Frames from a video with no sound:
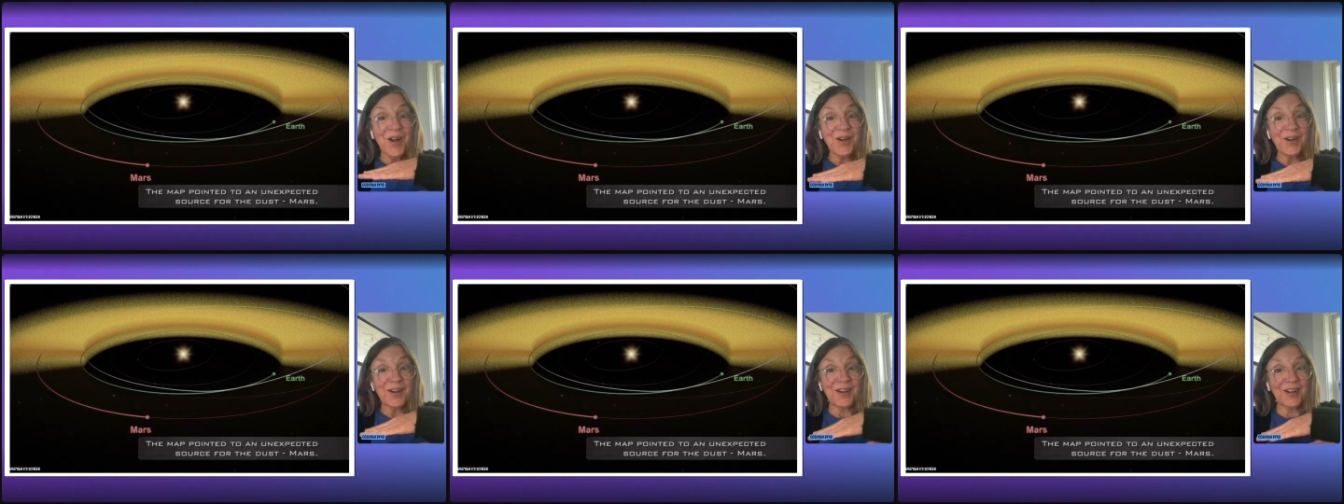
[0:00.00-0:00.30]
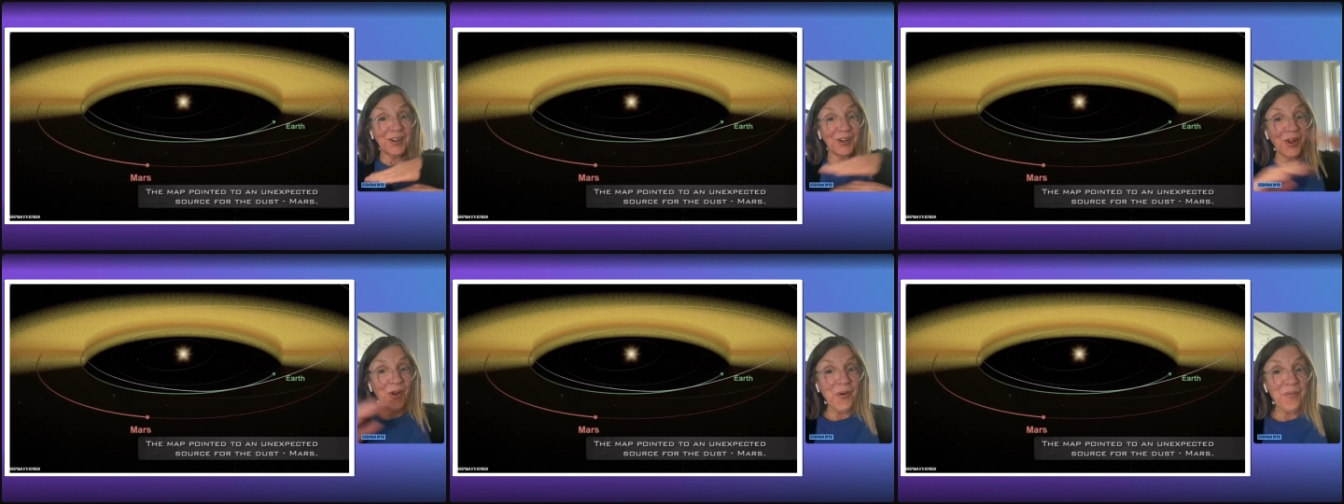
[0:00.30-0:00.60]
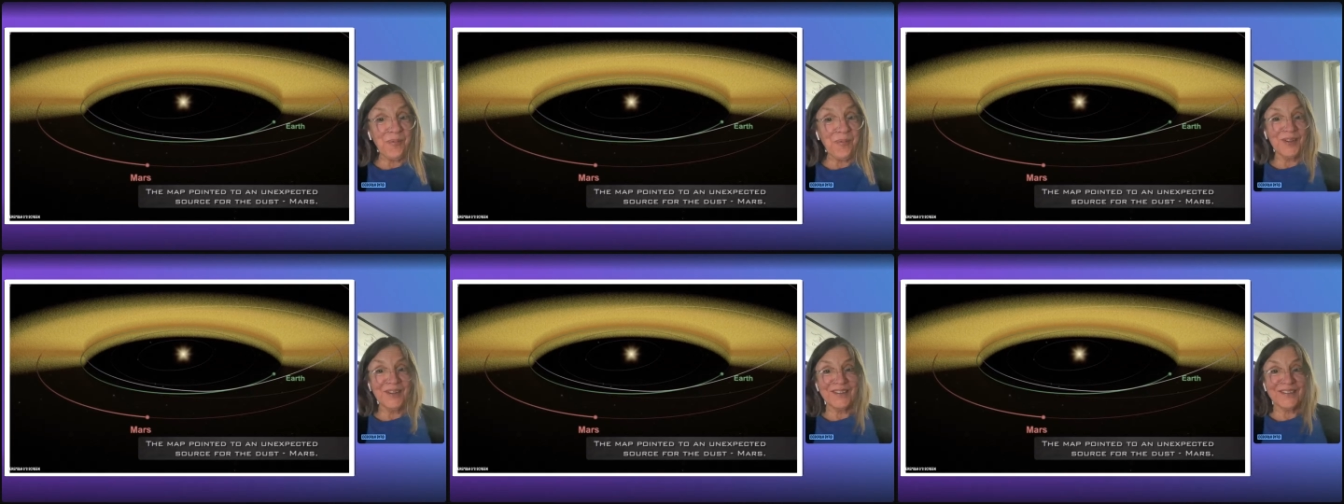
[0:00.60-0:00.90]

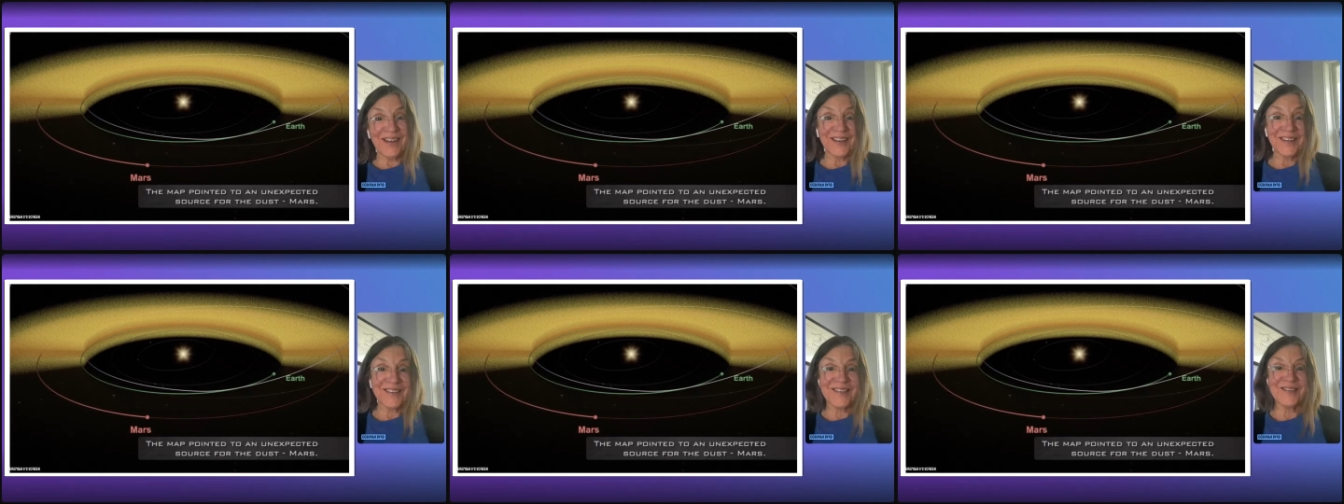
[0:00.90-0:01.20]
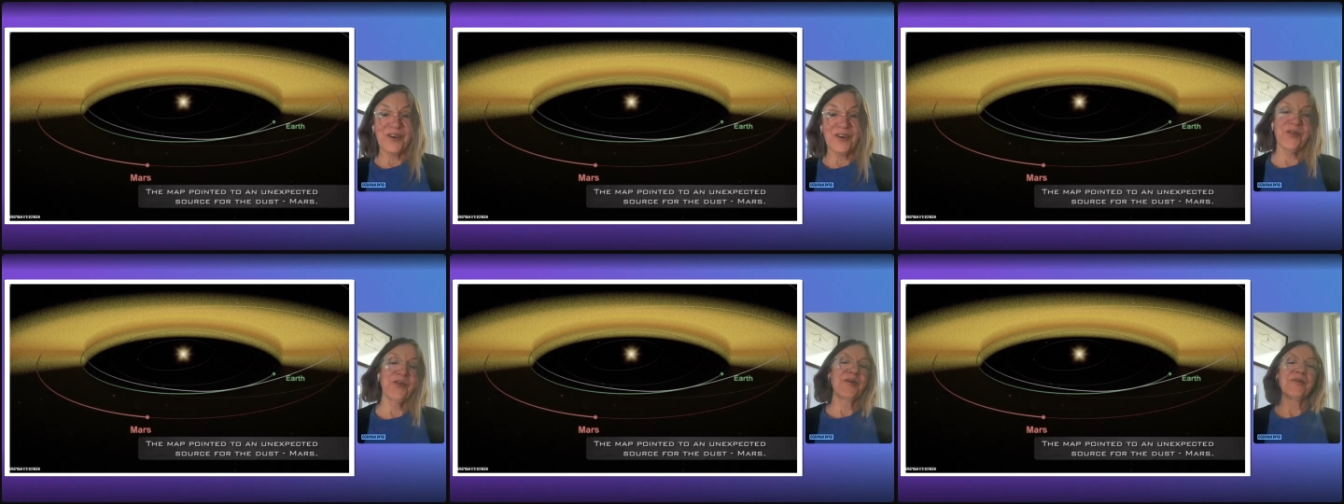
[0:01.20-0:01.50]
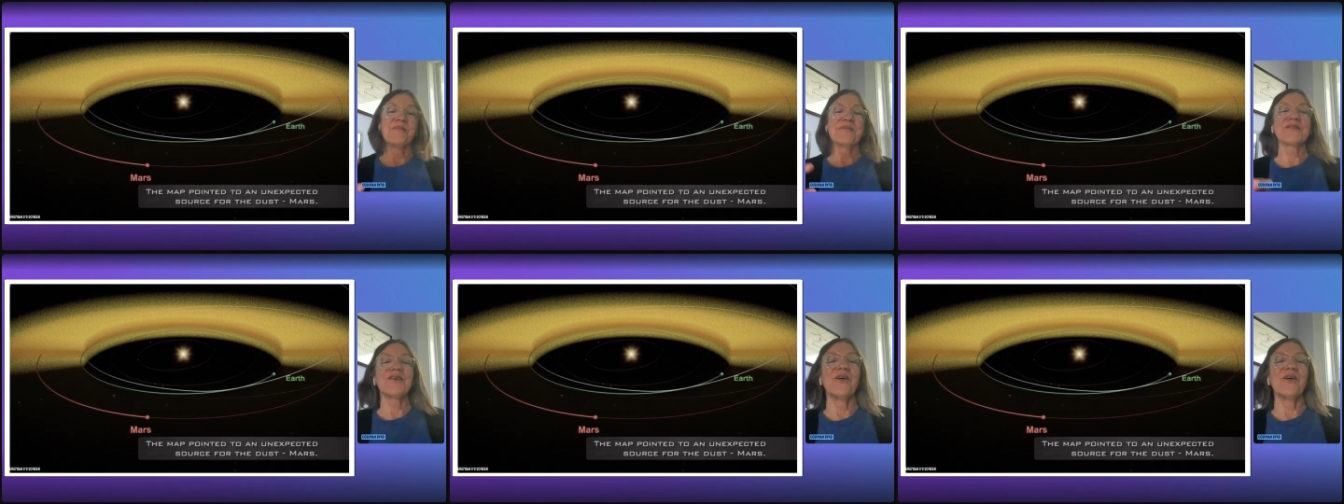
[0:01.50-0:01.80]
global dust
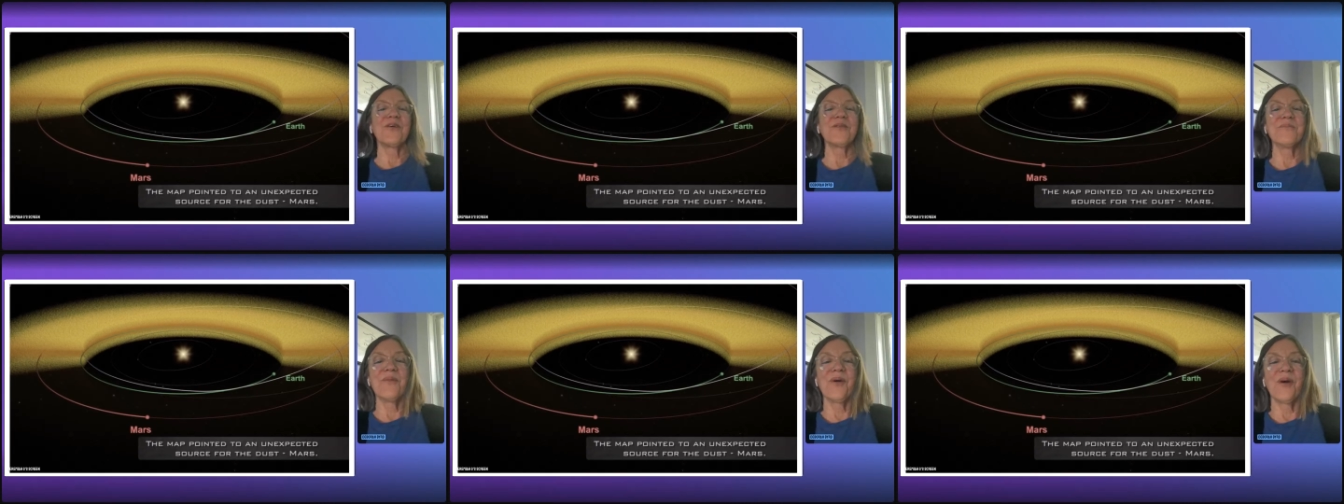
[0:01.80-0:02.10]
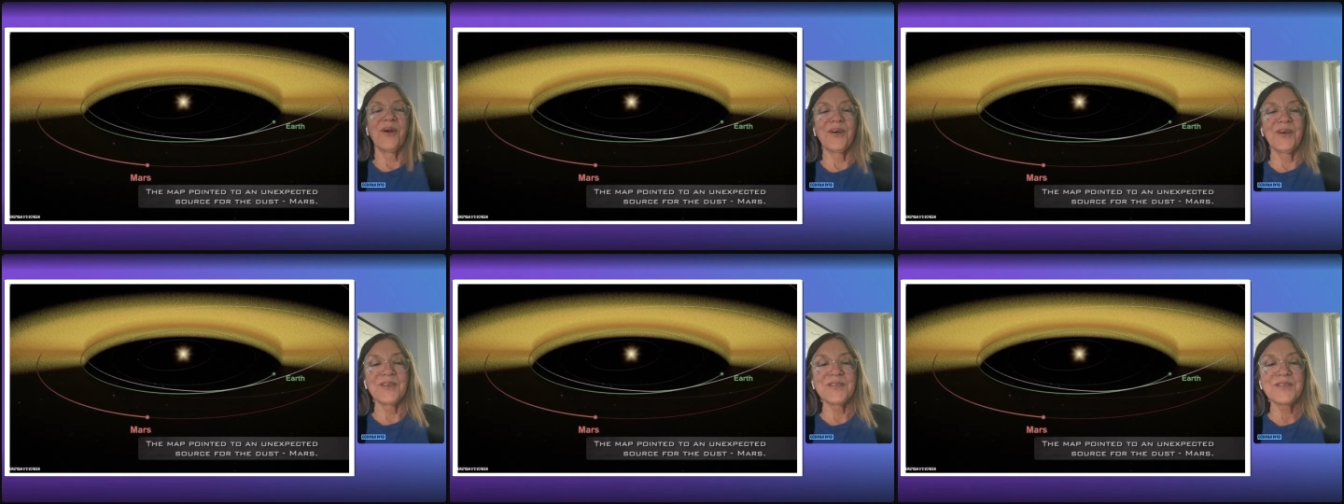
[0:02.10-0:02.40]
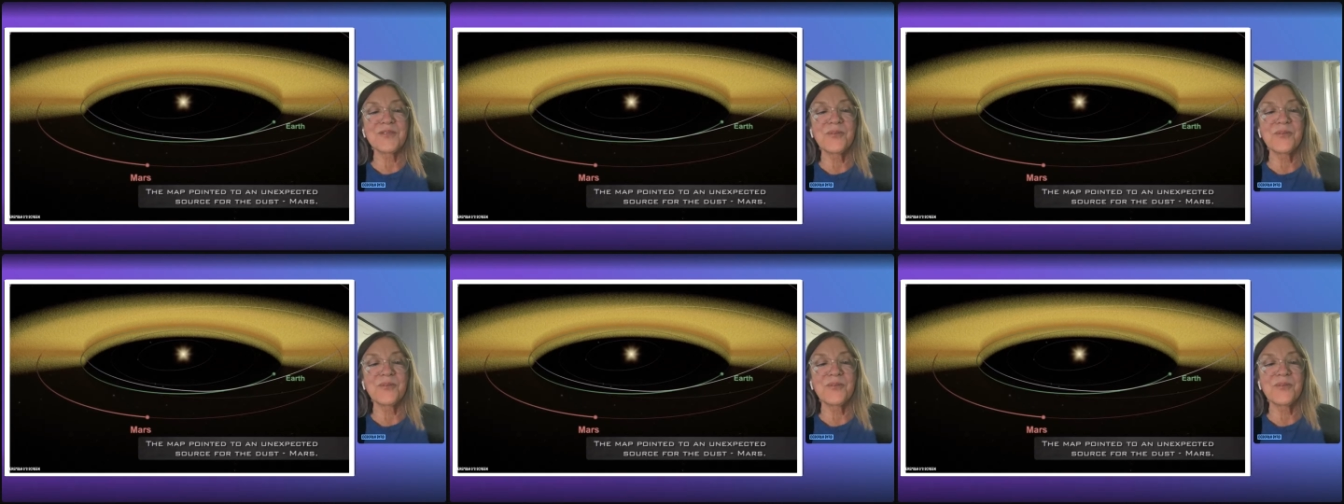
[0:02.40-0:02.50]
storms on Mars